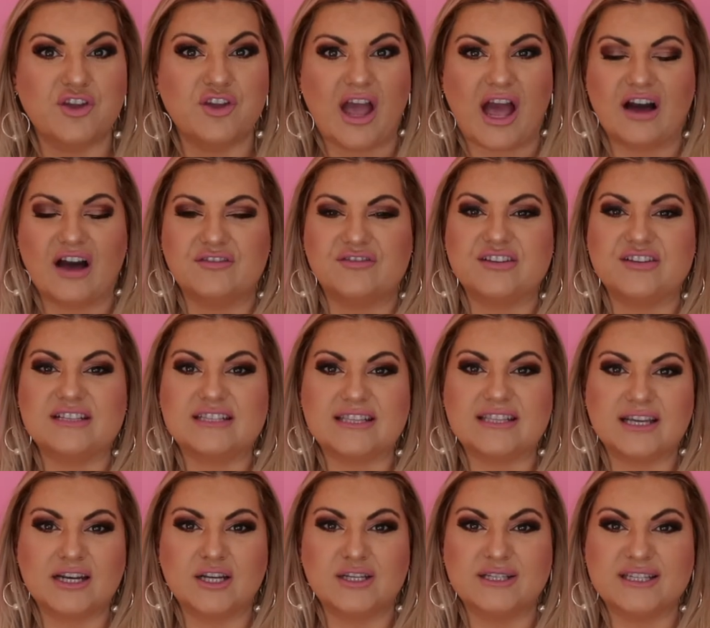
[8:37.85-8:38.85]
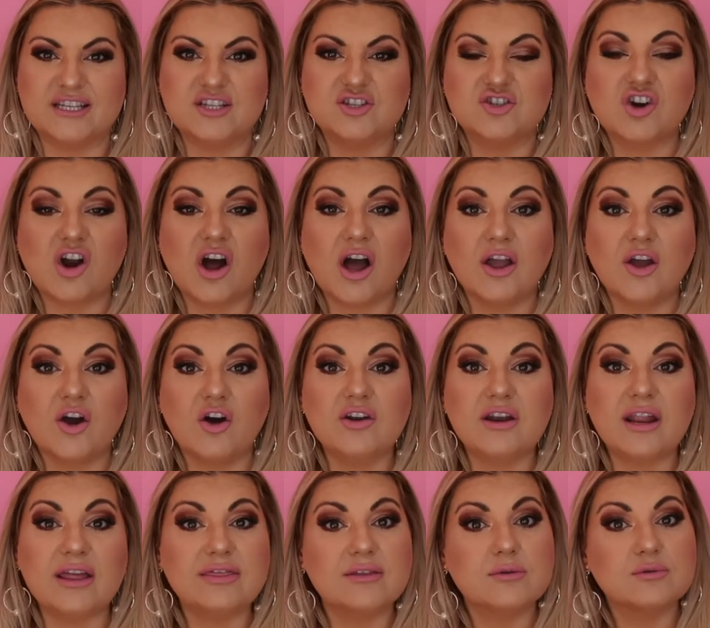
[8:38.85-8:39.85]
few outfits that I did try
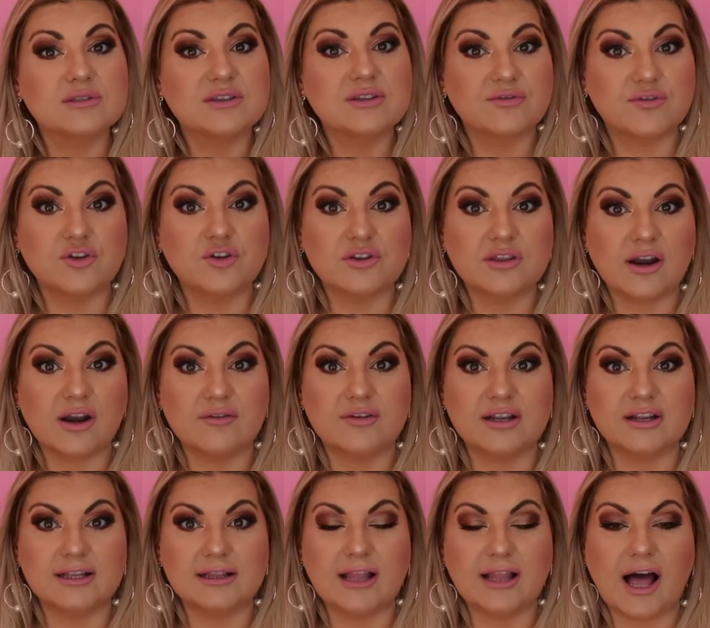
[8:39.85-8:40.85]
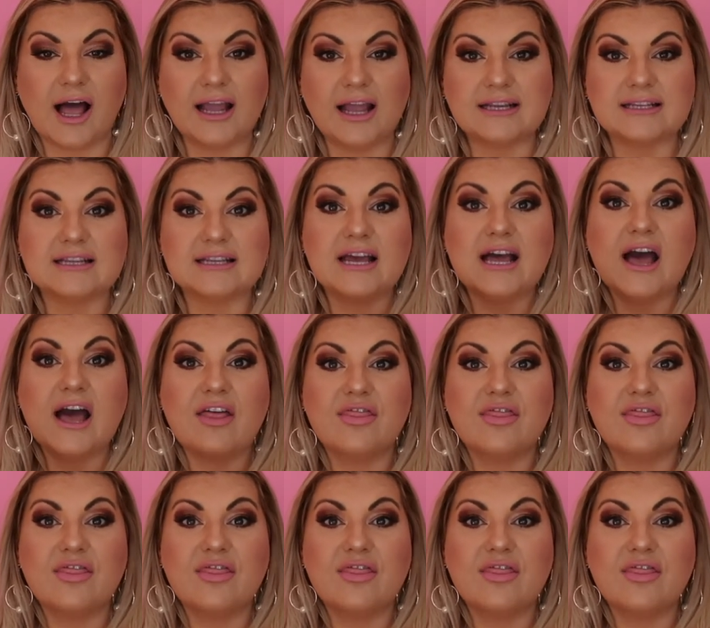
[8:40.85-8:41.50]
on, and there was a few that I really liked.